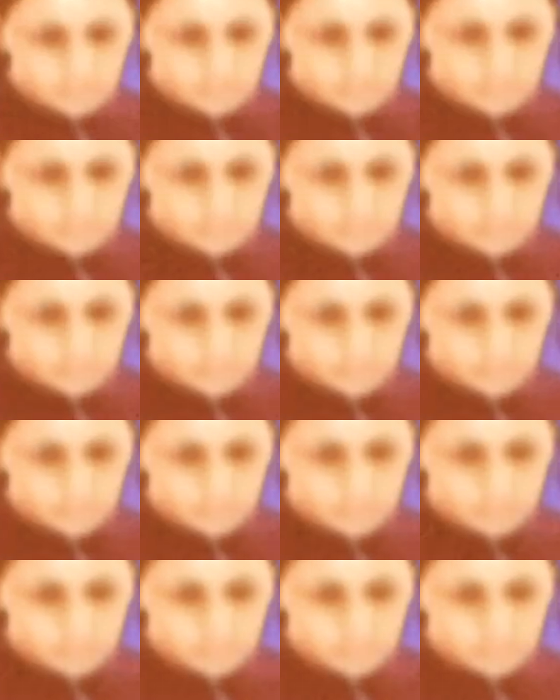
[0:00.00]

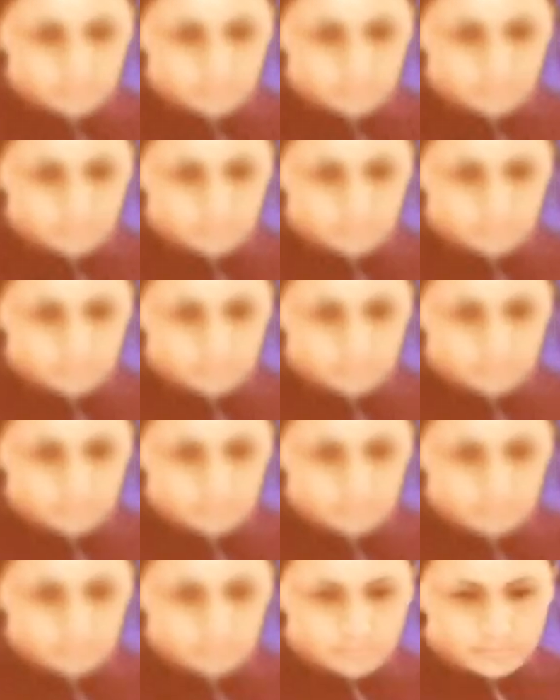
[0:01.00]

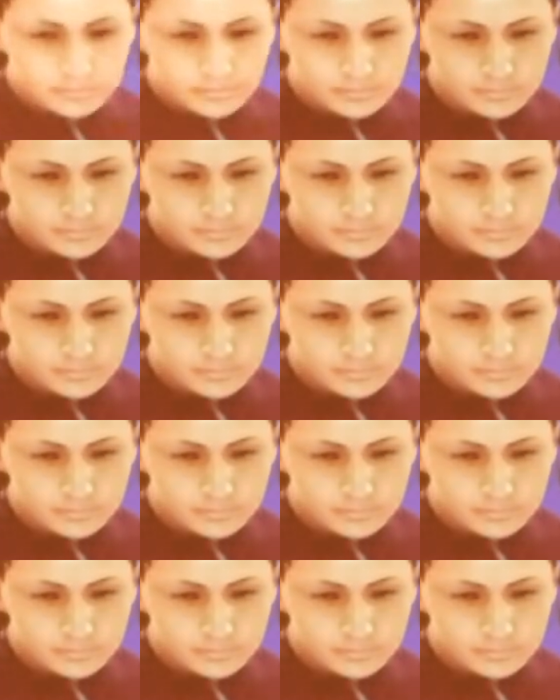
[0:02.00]
Nobody speaks.